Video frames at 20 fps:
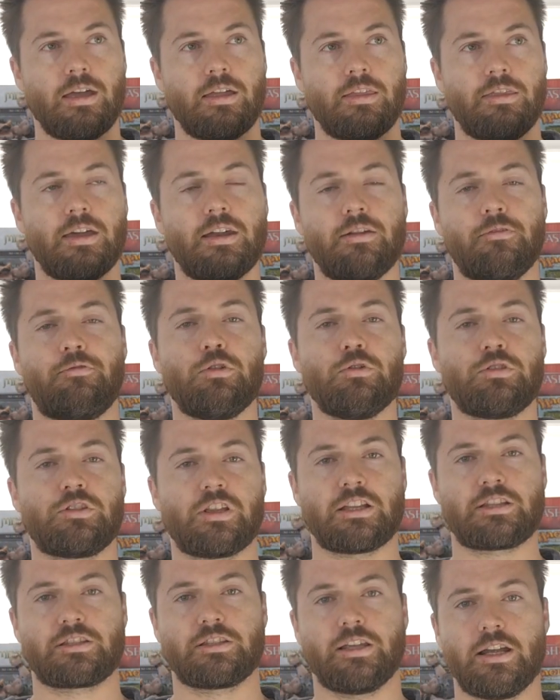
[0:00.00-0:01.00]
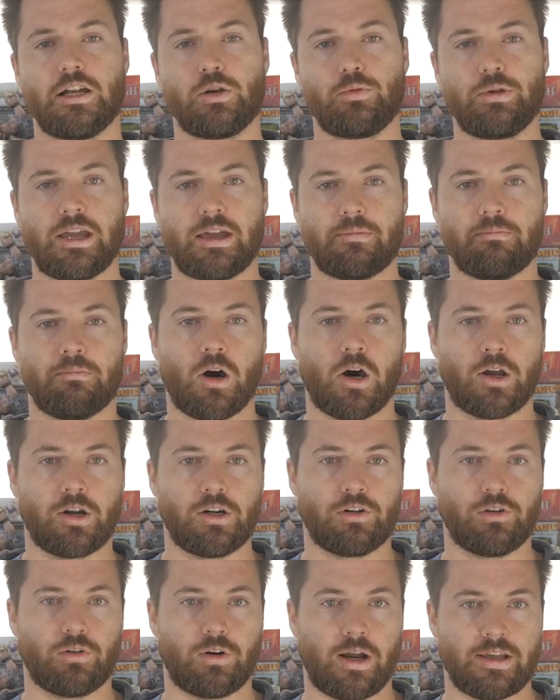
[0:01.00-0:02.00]
Then a few sets later, we get
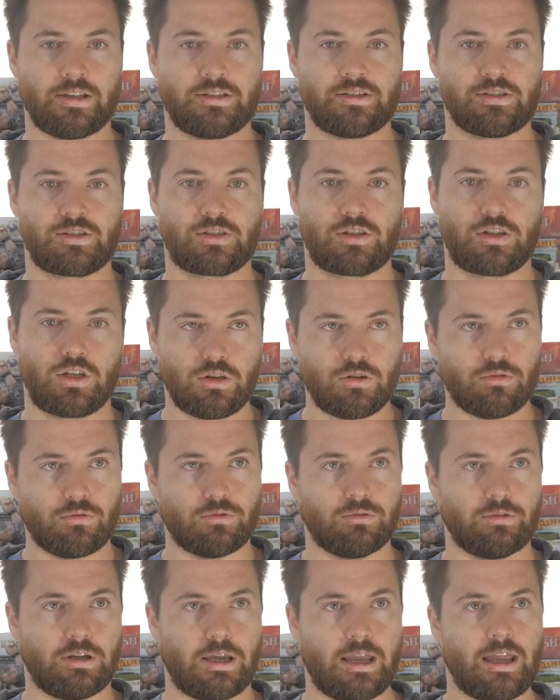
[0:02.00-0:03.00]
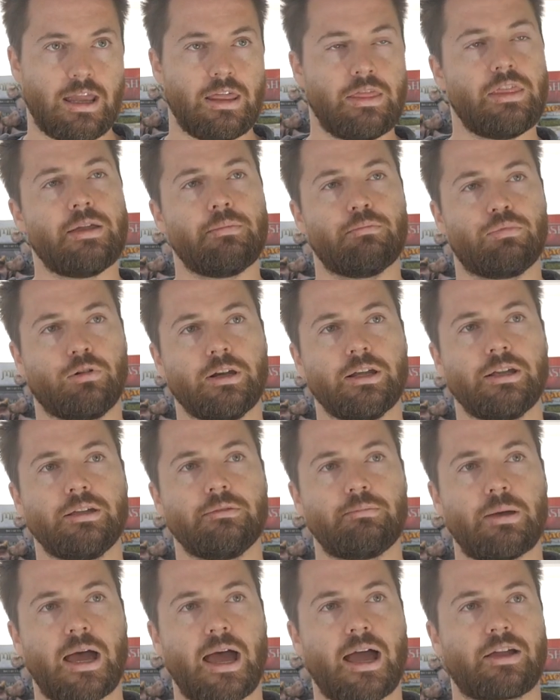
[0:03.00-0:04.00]
Modern Horizons 2, and they
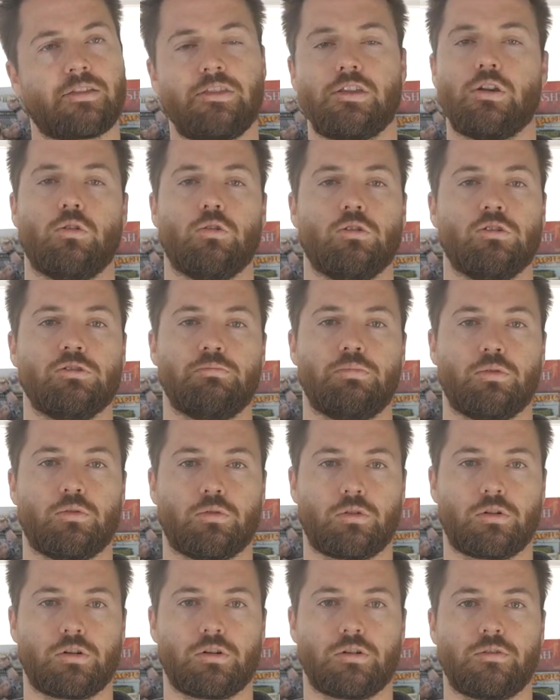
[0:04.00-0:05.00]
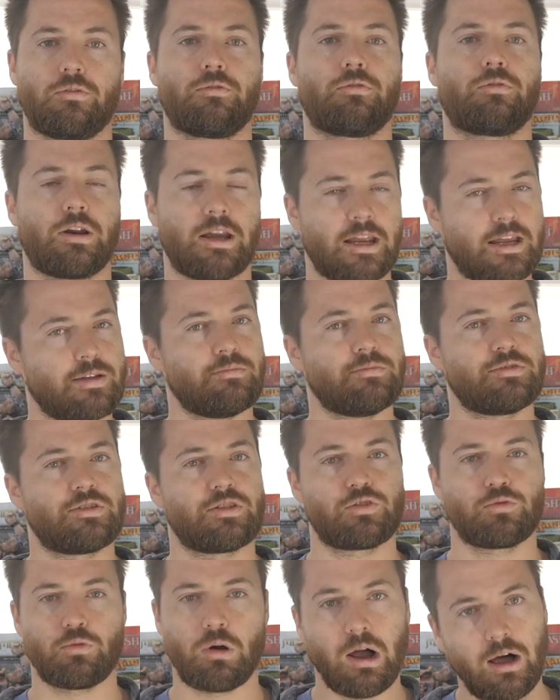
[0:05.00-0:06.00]
bring back the old border frames
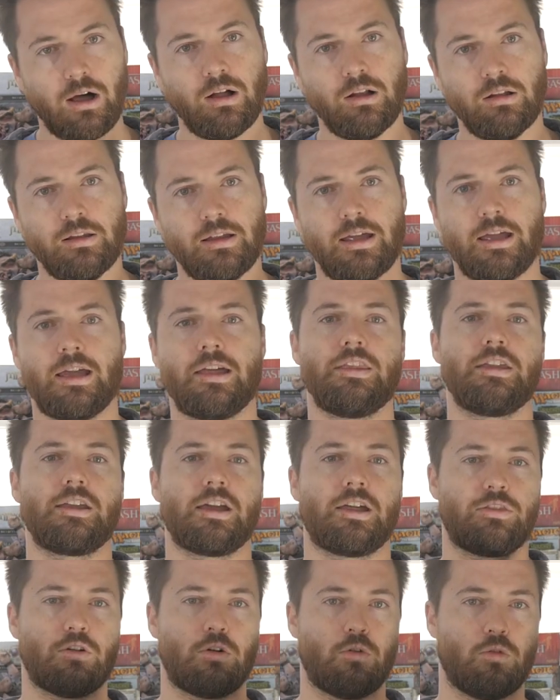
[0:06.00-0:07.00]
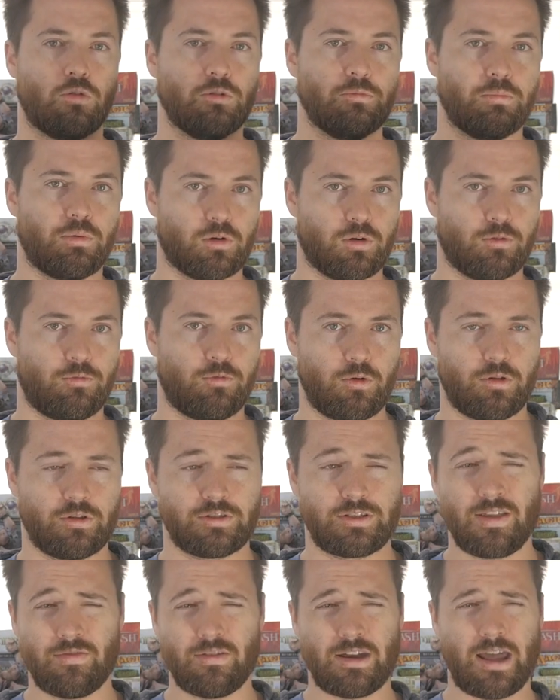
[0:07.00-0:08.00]
as well, and you get the old border foils.
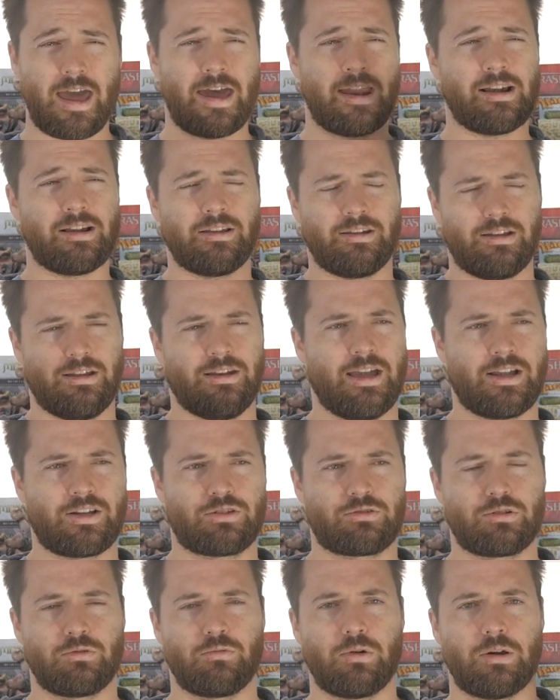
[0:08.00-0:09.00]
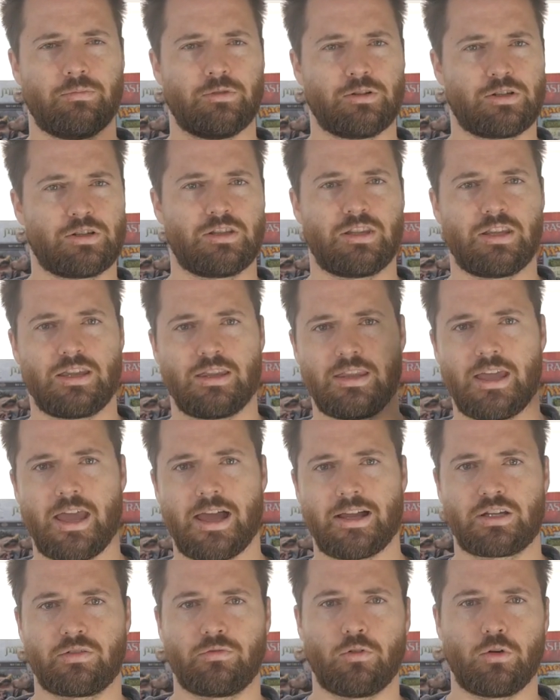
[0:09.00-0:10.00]
They even added an extra one, which is the
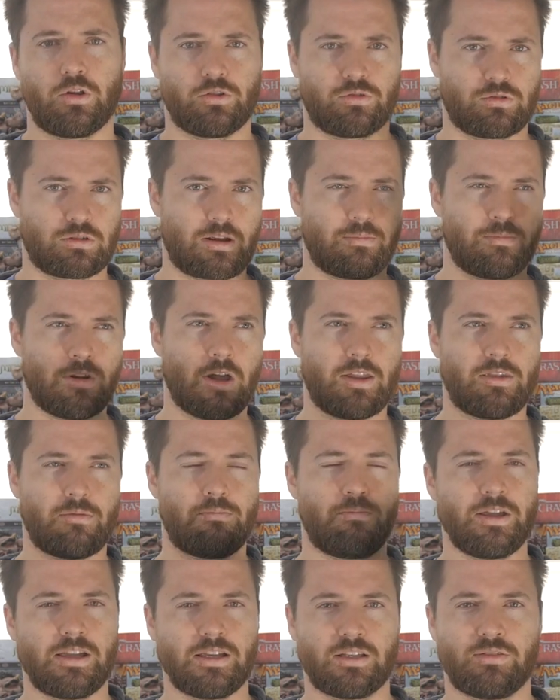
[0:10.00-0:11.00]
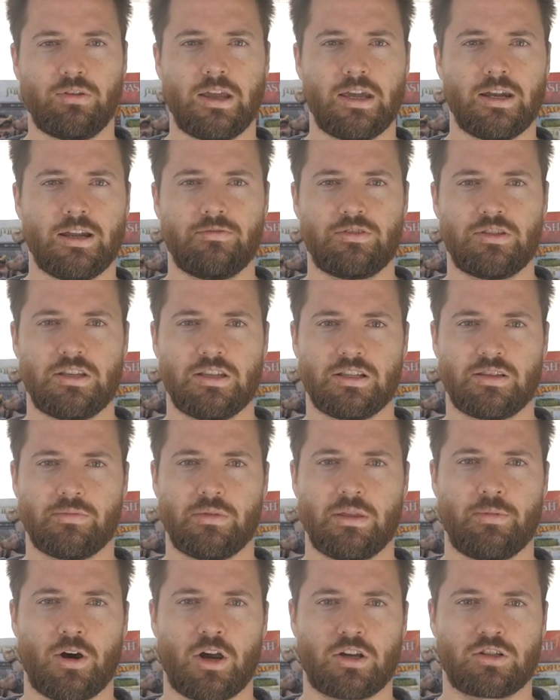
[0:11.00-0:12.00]
etched foils, which I'm not the biggest fan of, seeing some of
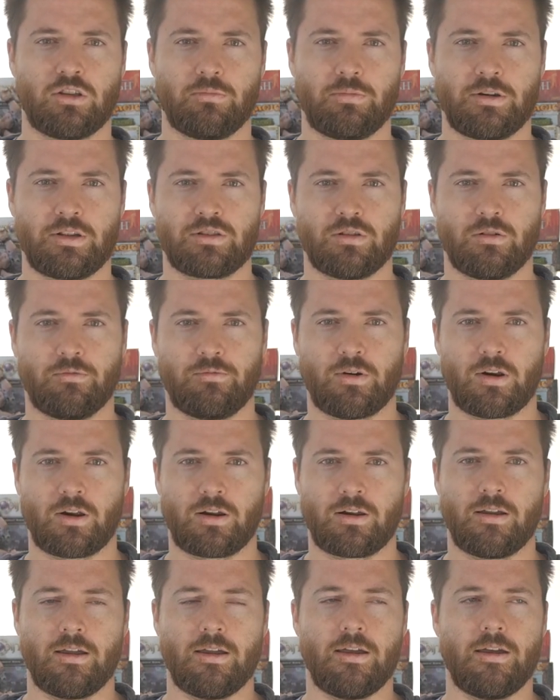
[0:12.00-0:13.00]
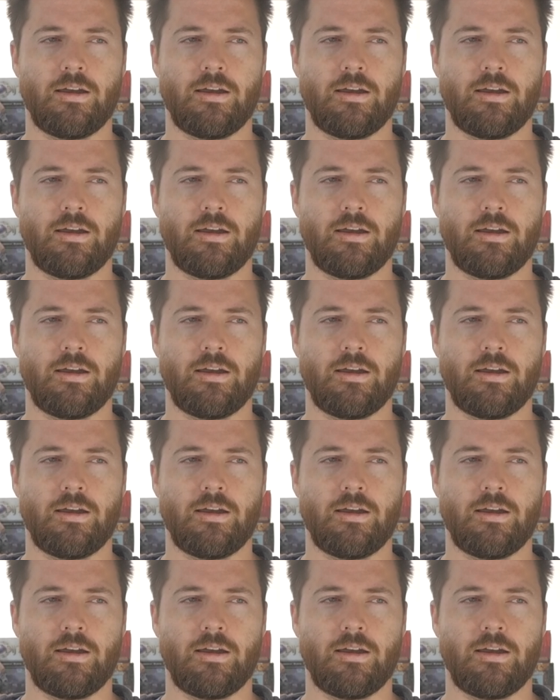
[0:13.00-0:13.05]
the box openings so far,